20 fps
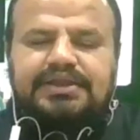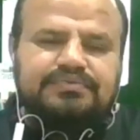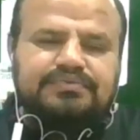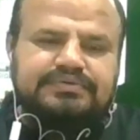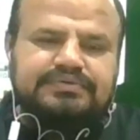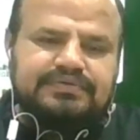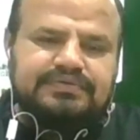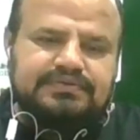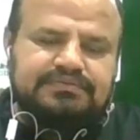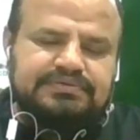
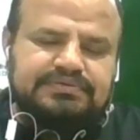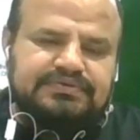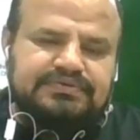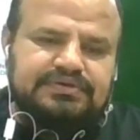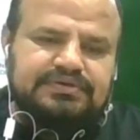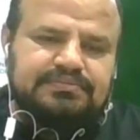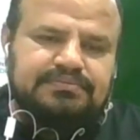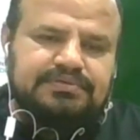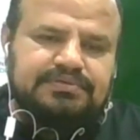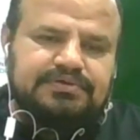uses a
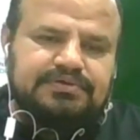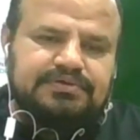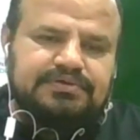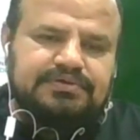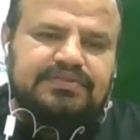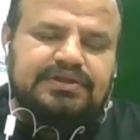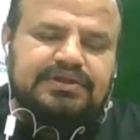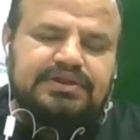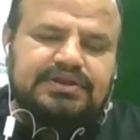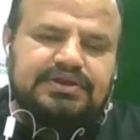sequence number?
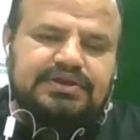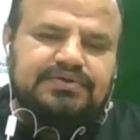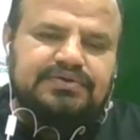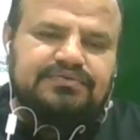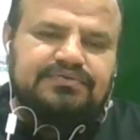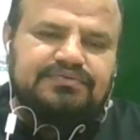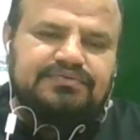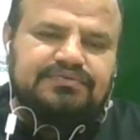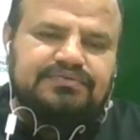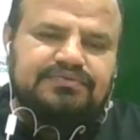What is the need
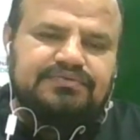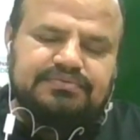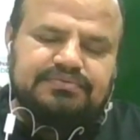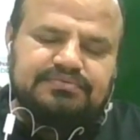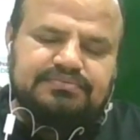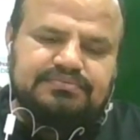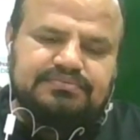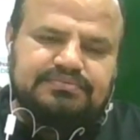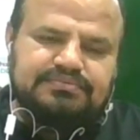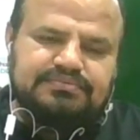of
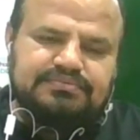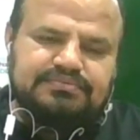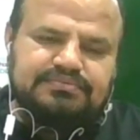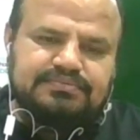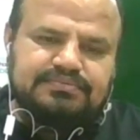you?